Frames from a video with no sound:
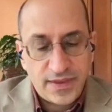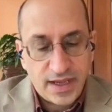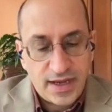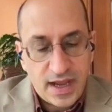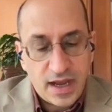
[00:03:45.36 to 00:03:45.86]
when
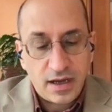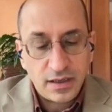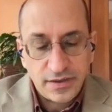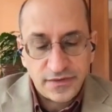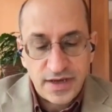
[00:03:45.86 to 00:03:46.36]
the
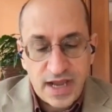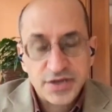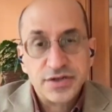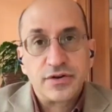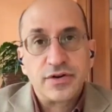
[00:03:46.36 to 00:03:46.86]
canal is a
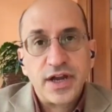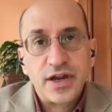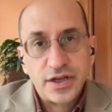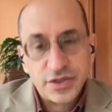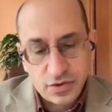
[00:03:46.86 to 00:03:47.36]
national
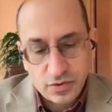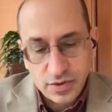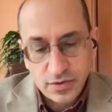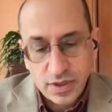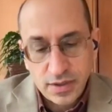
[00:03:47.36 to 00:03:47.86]
heritage
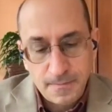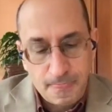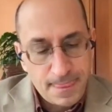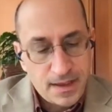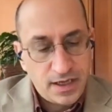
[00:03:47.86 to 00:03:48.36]
corridor,
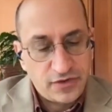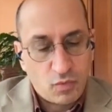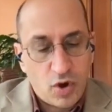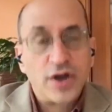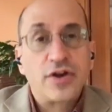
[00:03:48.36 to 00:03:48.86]

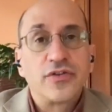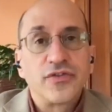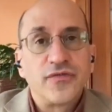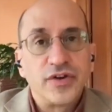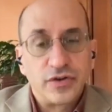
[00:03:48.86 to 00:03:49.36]
its
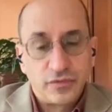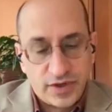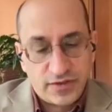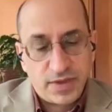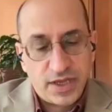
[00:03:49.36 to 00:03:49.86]
waters filled
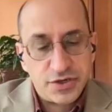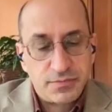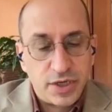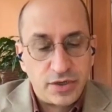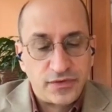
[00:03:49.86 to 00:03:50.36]
with
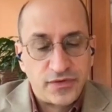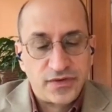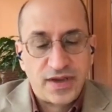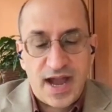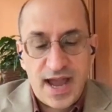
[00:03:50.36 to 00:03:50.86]
pleasure
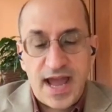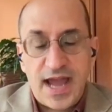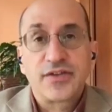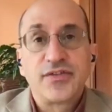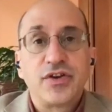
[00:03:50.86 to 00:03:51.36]
boats,
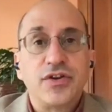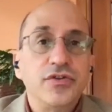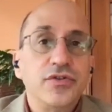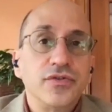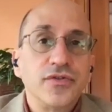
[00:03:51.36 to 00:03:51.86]
kayaks,
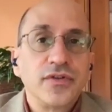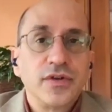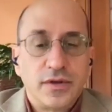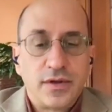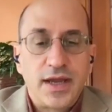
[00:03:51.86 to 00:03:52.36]

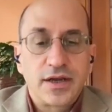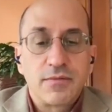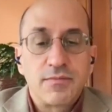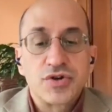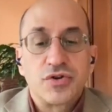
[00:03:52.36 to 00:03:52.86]
canoes,
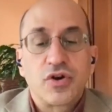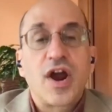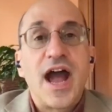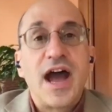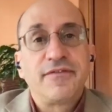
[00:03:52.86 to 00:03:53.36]
and commercial
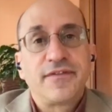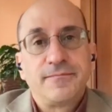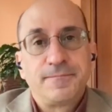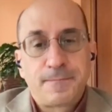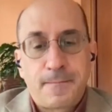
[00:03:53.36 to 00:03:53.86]
craft.
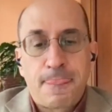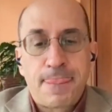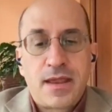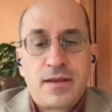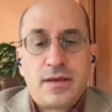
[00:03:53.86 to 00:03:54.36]

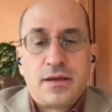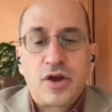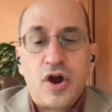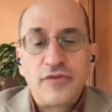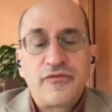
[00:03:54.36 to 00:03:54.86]

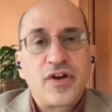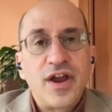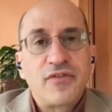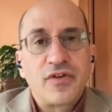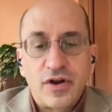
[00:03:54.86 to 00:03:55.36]
Gone
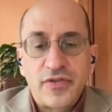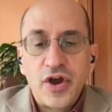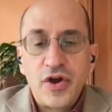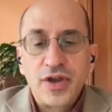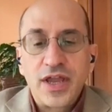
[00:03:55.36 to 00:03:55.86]
forever are
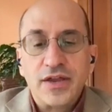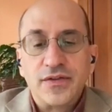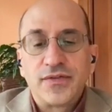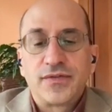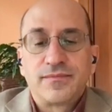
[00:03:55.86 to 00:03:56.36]
the
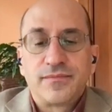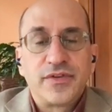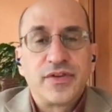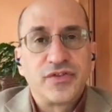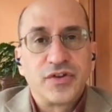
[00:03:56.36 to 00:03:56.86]
hoagies,
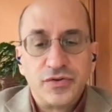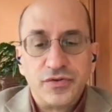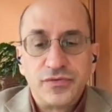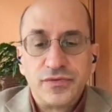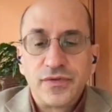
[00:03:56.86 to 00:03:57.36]
the
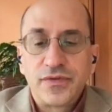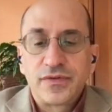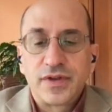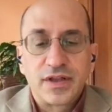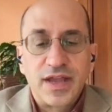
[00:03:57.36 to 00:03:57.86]

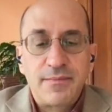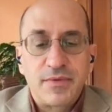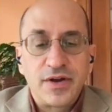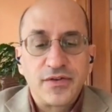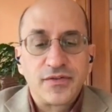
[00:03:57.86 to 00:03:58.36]
saloons, the
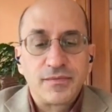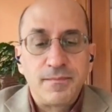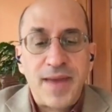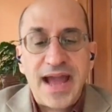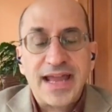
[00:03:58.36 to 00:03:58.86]

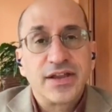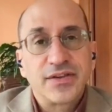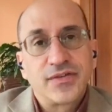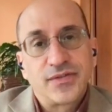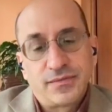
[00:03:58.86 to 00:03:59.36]
glamorous
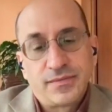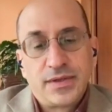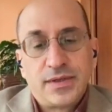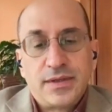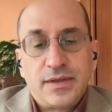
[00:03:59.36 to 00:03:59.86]
packets,